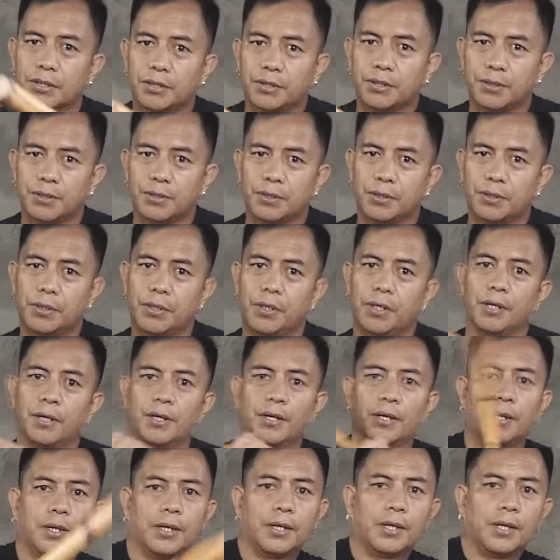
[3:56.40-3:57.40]
2,
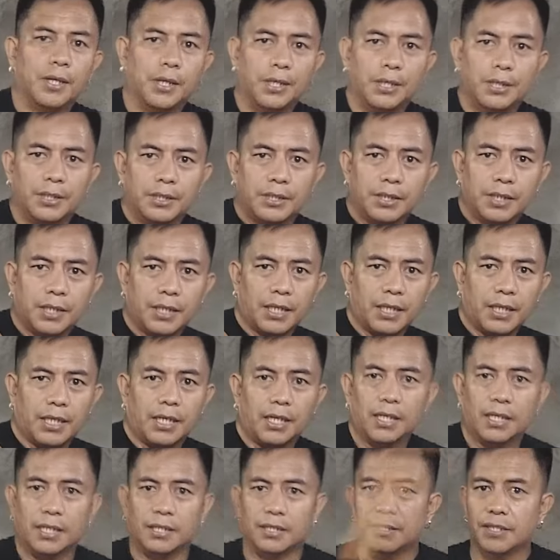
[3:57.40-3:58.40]

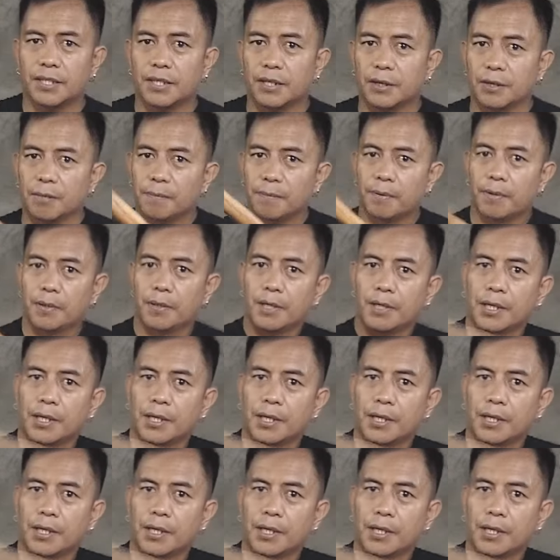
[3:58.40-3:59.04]
3. Instead of